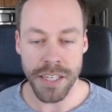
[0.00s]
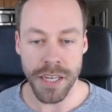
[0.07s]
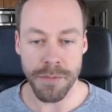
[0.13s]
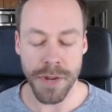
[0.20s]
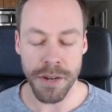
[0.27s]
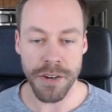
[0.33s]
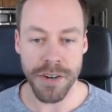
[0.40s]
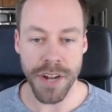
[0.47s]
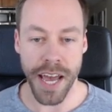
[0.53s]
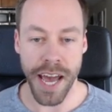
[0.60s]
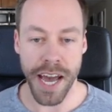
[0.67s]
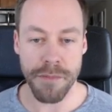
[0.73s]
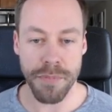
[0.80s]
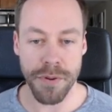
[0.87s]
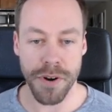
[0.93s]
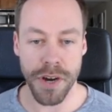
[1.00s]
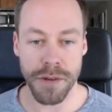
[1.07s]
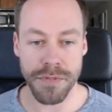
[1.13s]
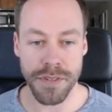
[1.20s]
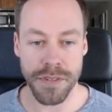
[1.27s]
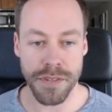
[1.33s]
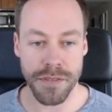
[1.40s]
Come down here to add
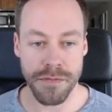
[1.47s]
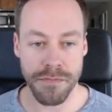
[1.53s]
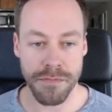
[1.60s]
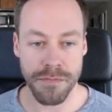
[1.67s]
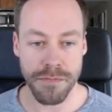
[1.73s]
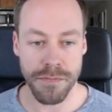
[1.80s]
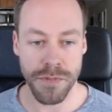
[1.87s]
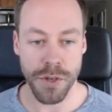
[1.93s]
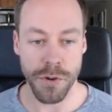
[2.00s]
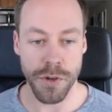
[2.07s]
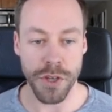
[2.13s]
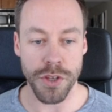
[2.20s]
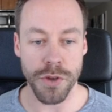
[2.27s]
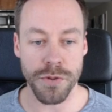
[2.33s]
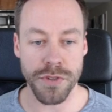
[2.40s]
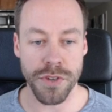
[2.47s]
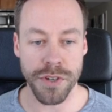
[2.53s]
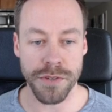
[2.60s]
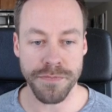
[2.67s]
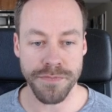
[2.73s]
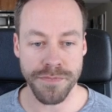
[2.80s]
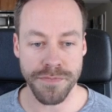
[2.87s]
prompt, go to
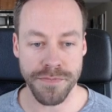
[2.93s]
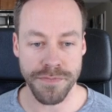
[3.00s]
user.